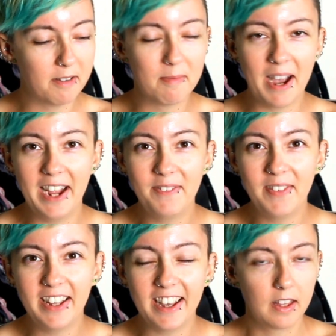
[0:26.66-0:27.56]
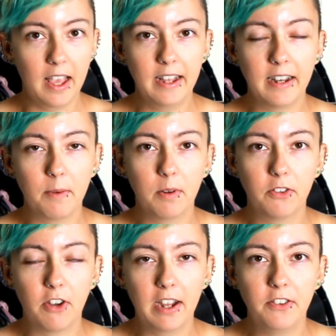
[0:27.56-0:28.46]
behind me, and I will
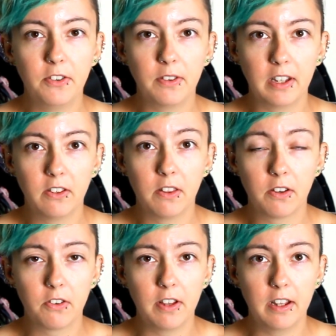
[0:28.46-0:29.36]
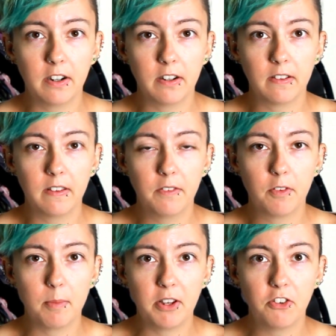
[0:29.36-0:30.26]
try to link to the creator's
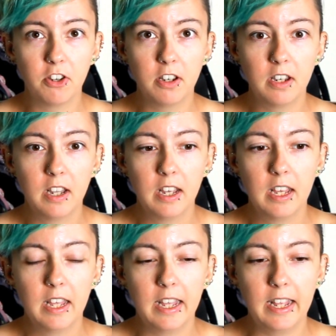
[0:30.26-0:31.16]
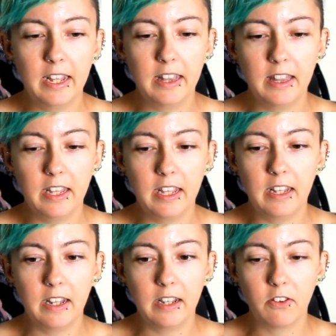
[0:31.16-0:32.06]
information in
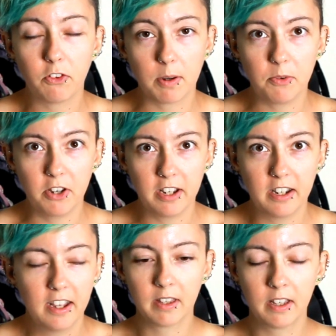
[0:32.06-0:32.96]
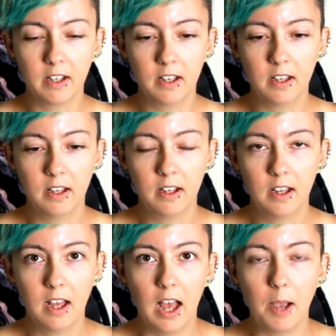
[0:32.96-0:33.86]
the description.
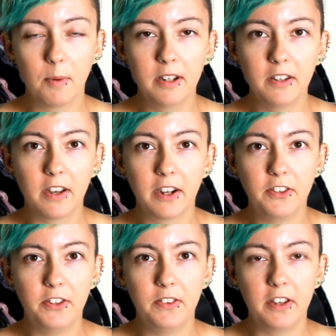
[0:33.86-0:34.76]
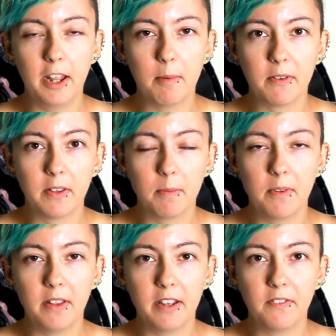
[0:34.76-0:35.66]
I want to talk to you today about some
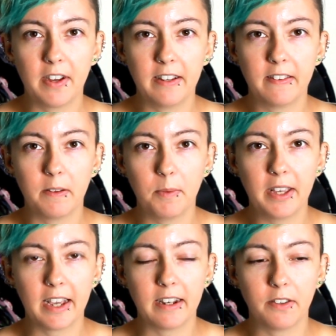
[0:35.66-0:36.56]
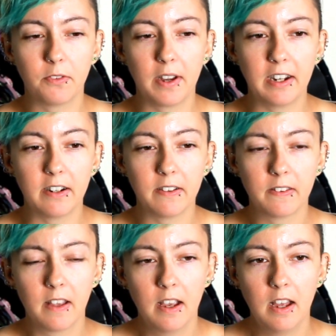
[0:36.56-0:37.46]
of the advice that we get as writers
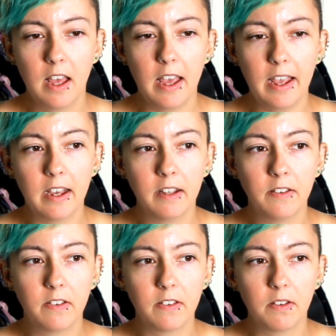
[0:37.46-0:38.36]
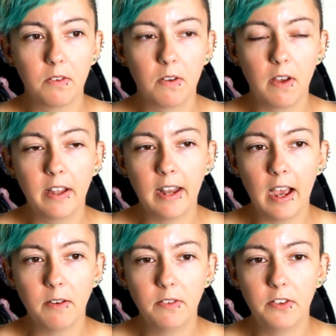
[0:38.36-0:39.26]
and
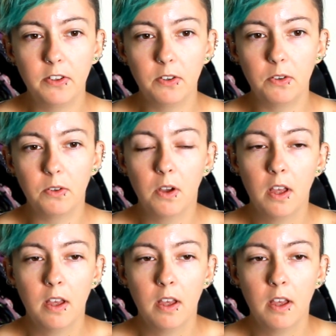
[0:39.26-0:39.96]
how to